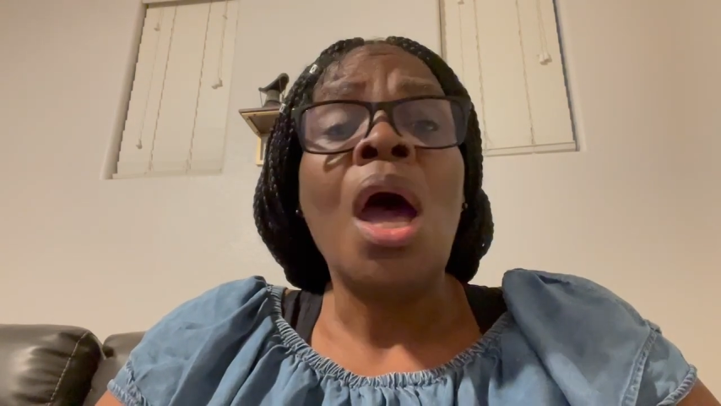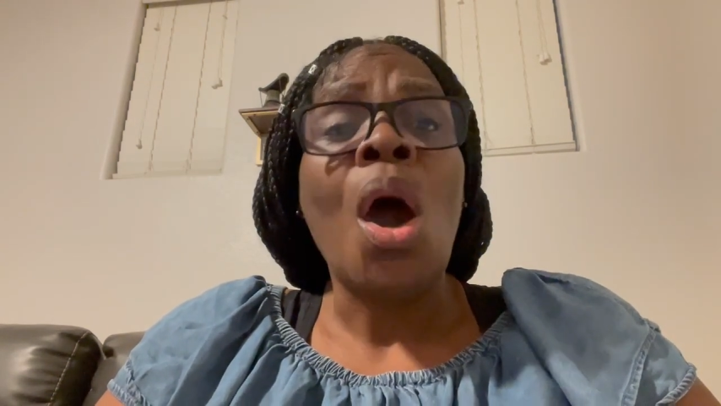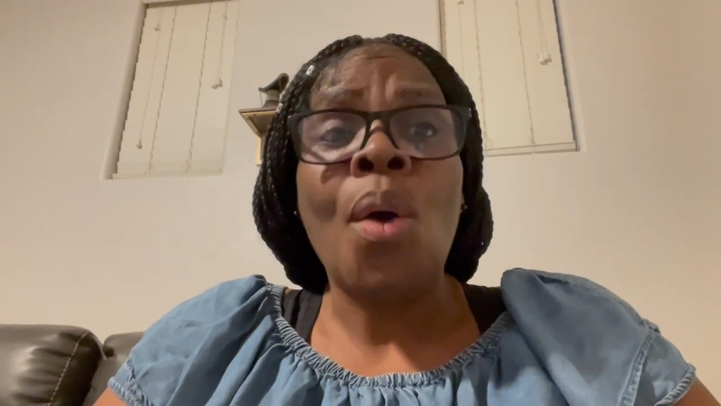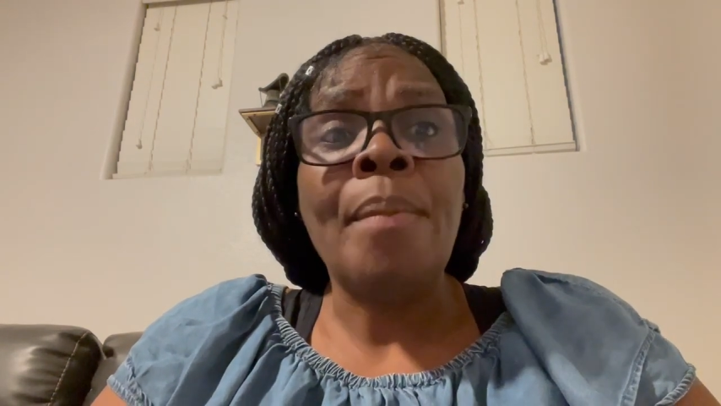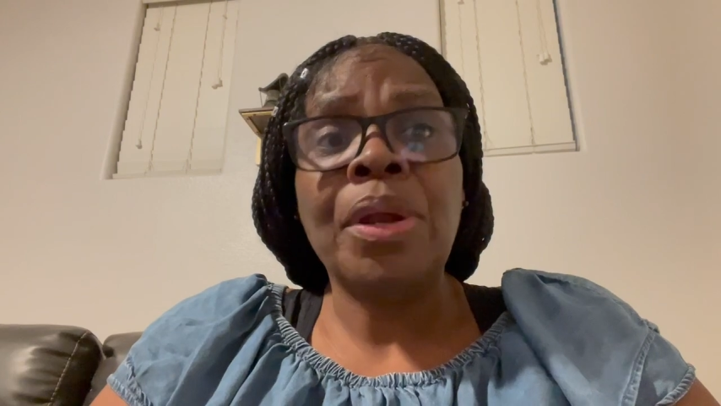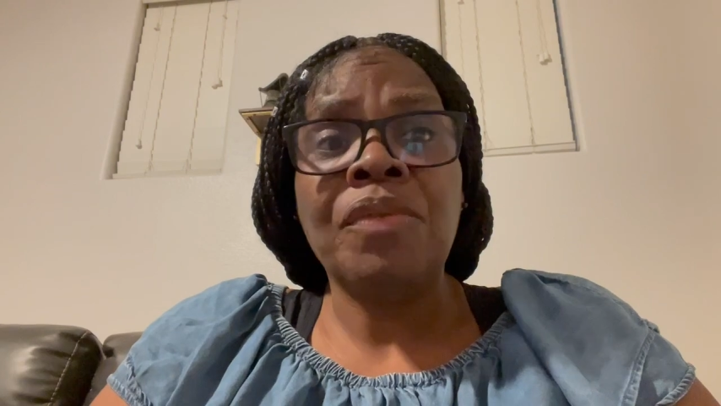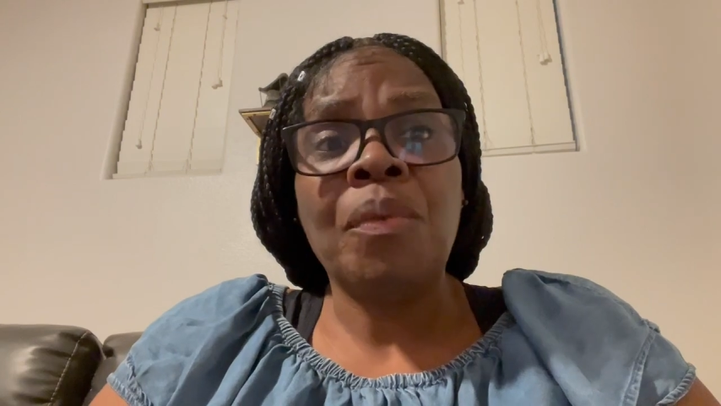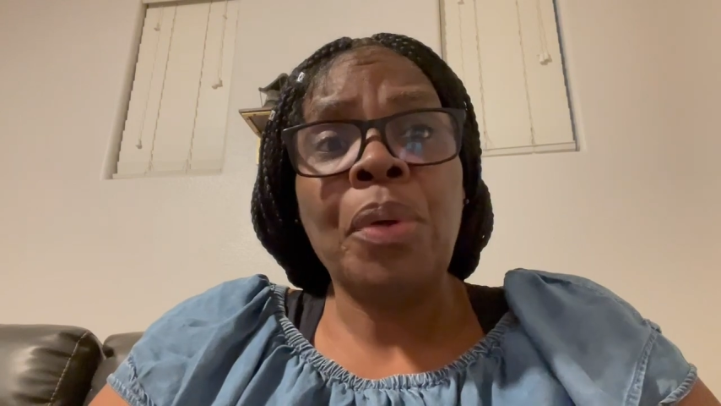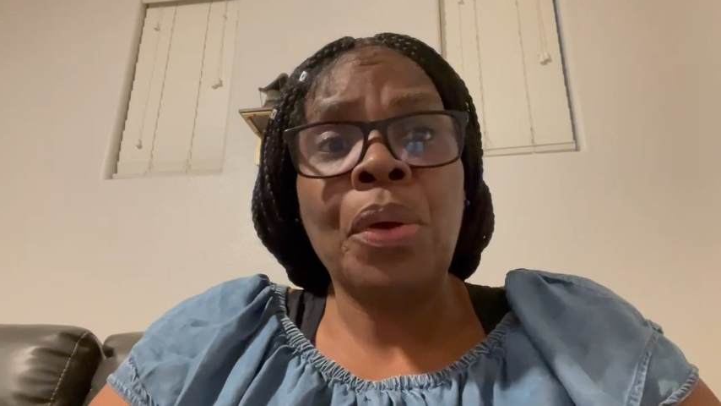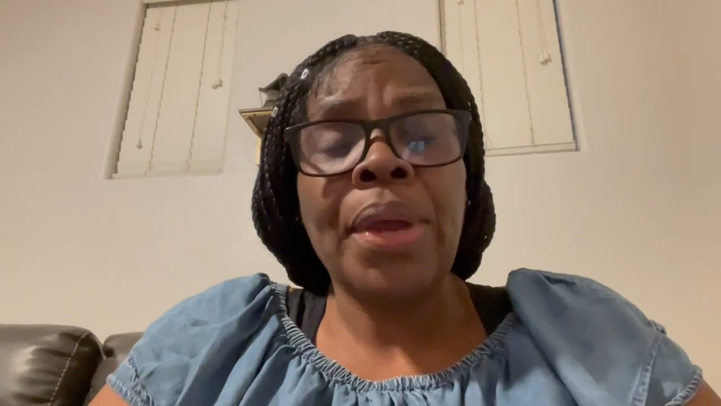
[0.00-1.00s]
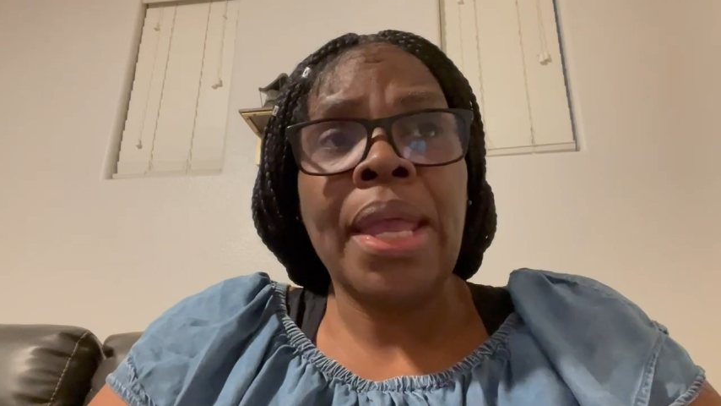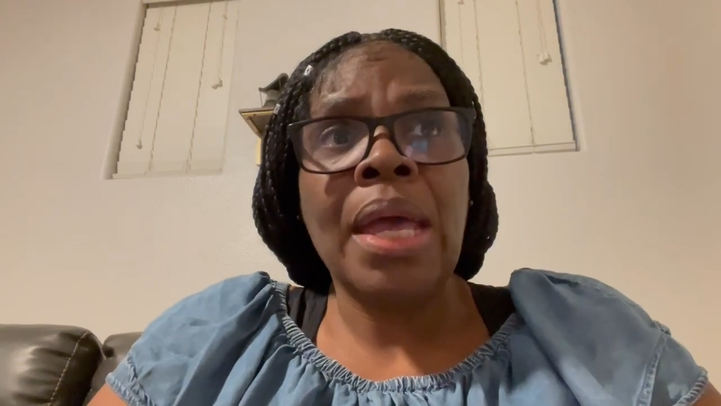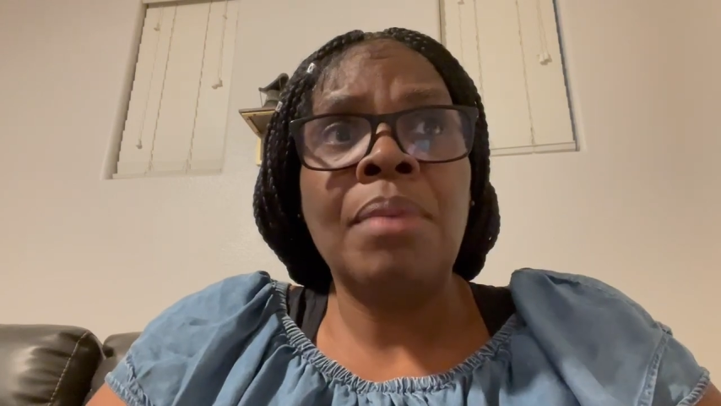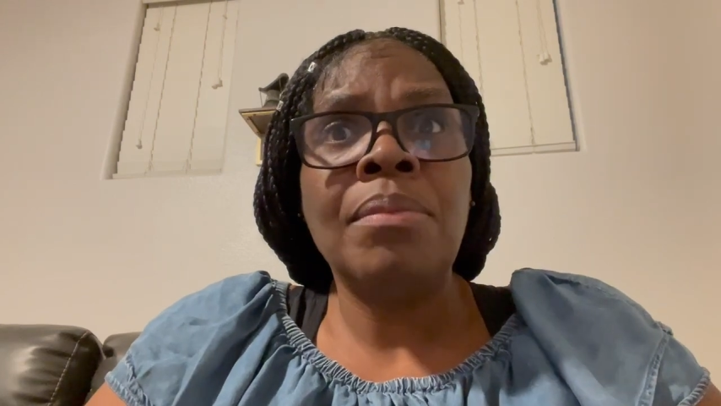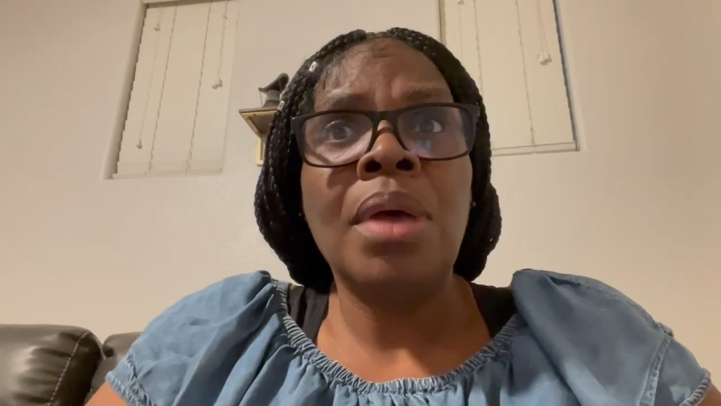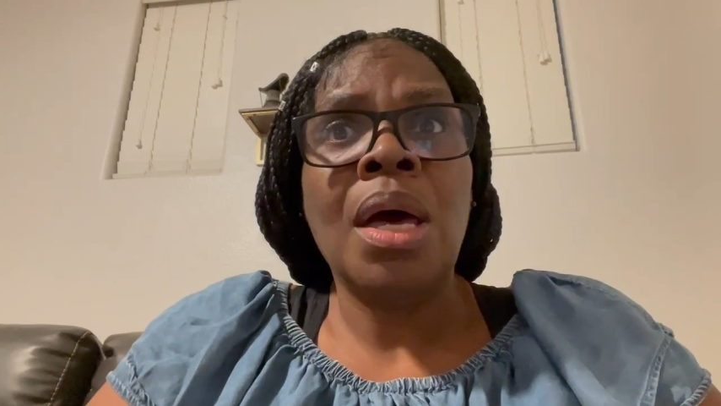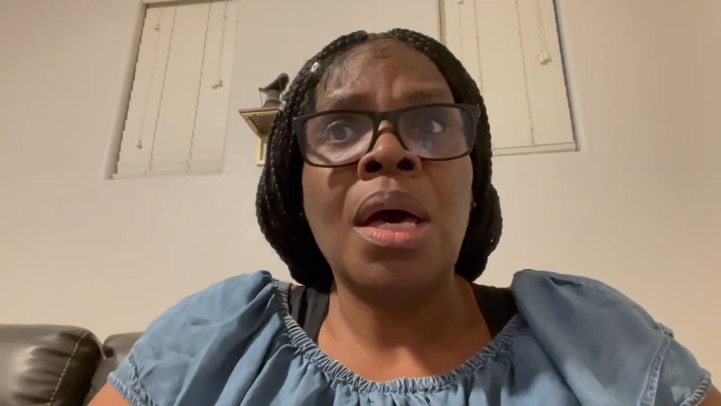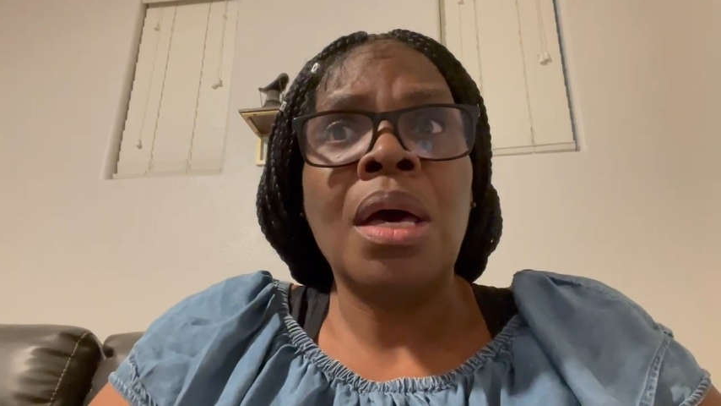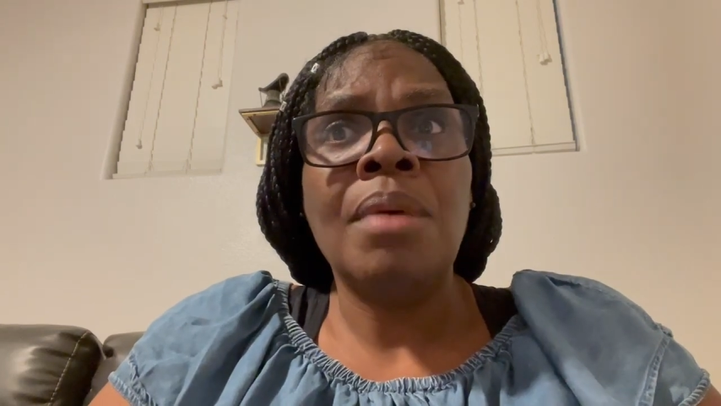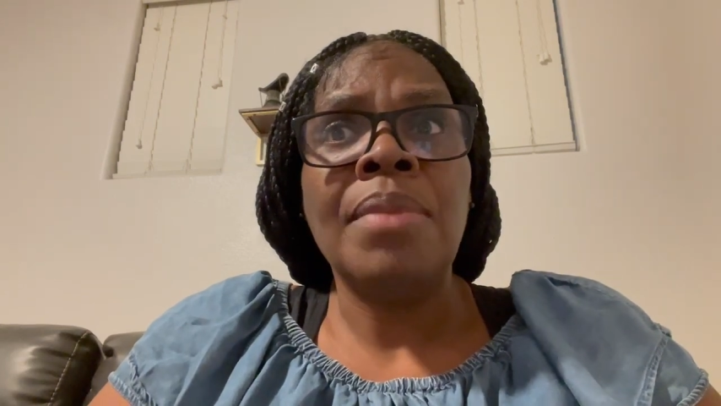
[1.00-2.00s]
Oh, I'm part of a program
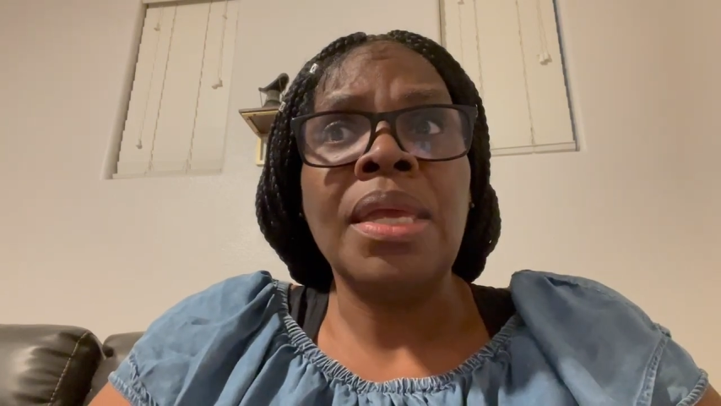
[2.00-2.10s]
um,